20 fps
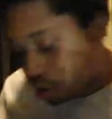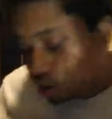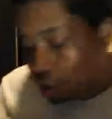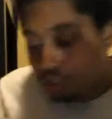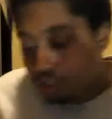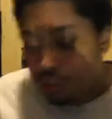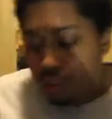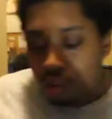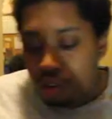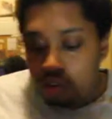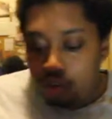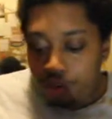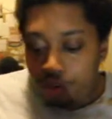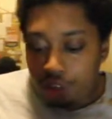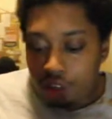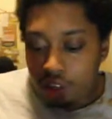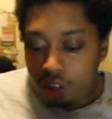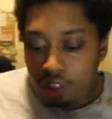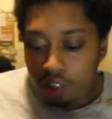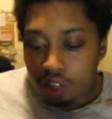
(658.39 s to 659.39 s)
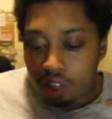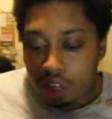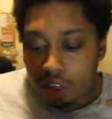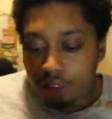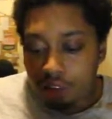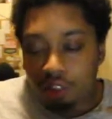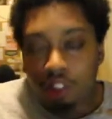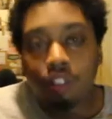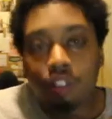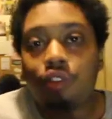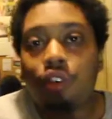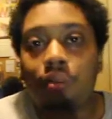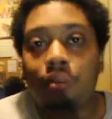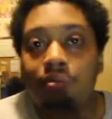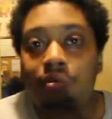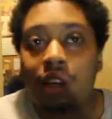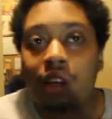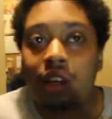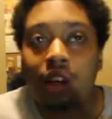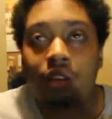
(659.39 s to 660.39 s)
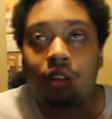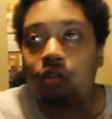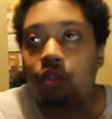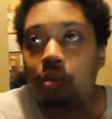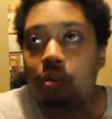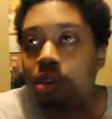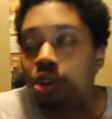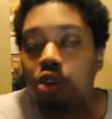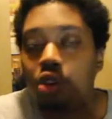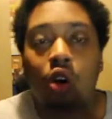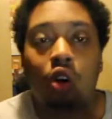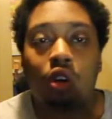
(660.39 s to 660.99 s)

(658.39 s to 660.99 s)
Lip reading: just a few things, like, just from, again, from a